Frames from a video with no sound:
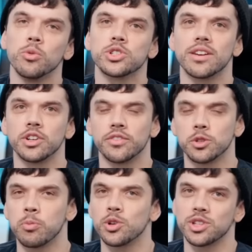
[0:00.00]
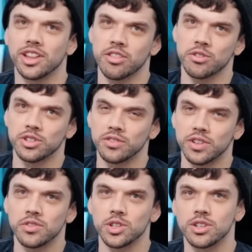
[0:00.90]
Almost if you're posting like
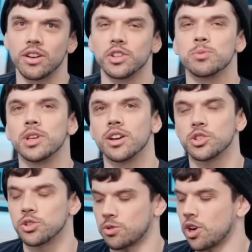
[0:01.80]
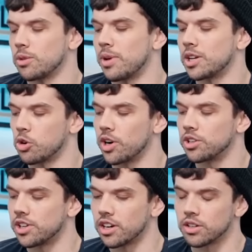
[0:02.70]
1350 stuff, it's because you're trying to paint a
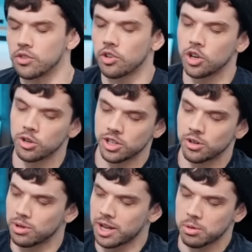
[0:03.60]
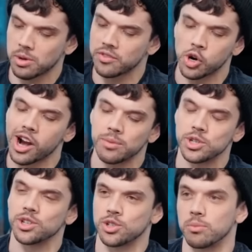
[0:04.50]
greater narrative of, oh, black people have a crime
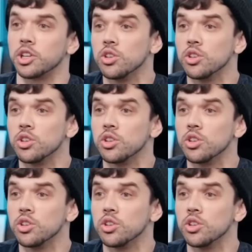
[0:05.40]
gene or something.